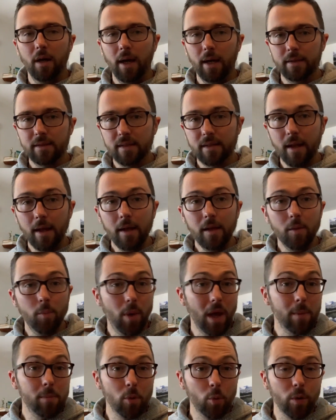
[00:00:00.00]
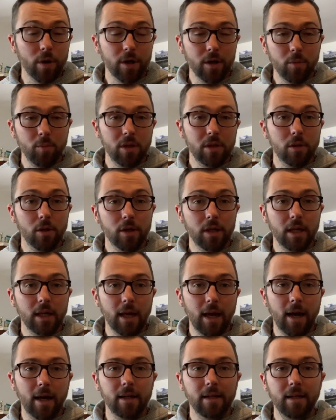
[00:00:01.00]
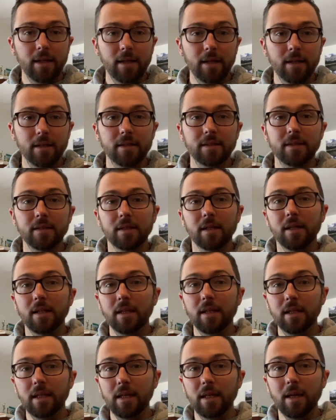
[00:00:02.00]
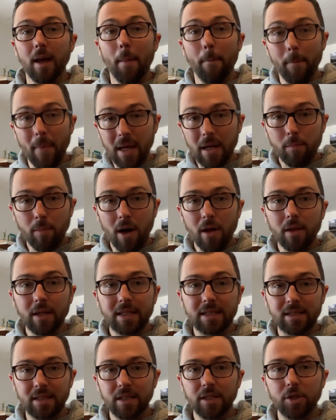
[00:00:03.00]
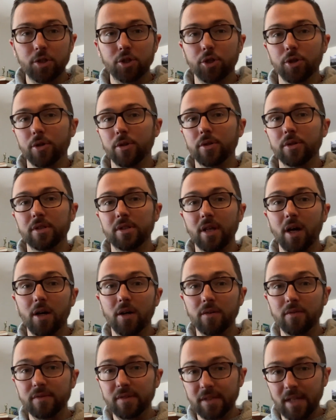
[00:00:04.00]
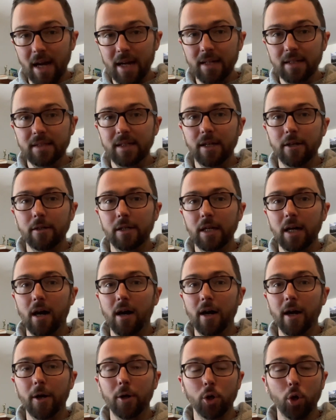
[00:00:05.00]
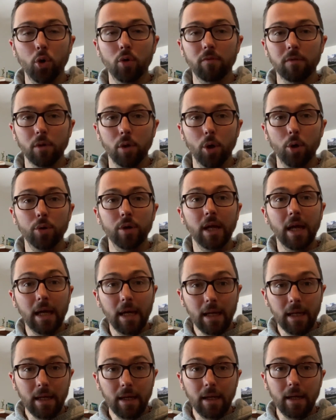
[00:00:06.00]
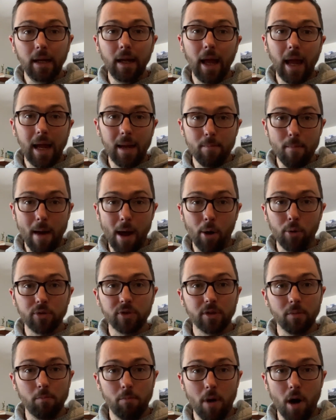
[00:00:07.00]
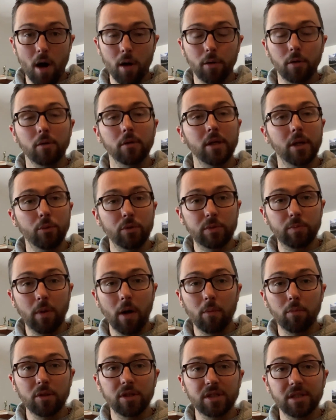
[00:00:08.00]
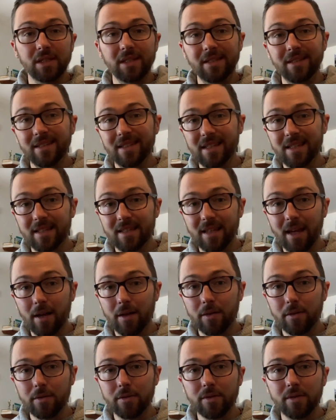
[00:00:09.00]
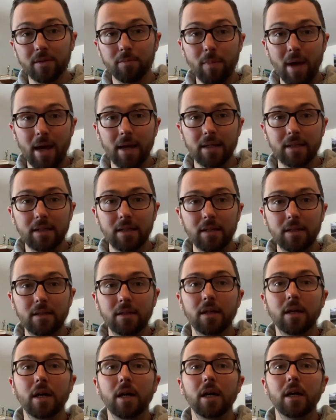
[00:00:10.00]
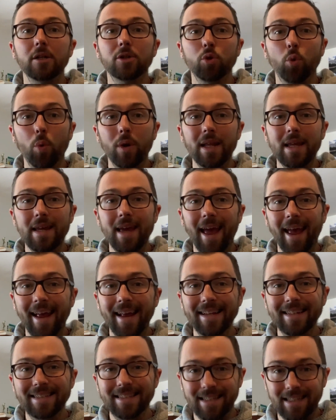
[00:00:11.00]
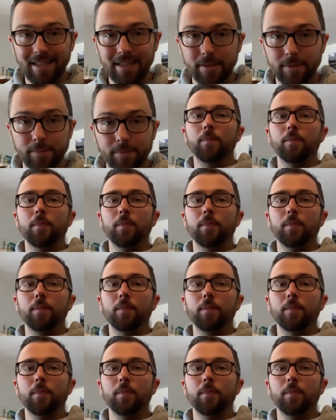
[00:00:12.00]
And today, the paper we're going to be looking at is the metabolic signatures of dietary iron overload in a mouse model. It was published in Cells magazine, 2018.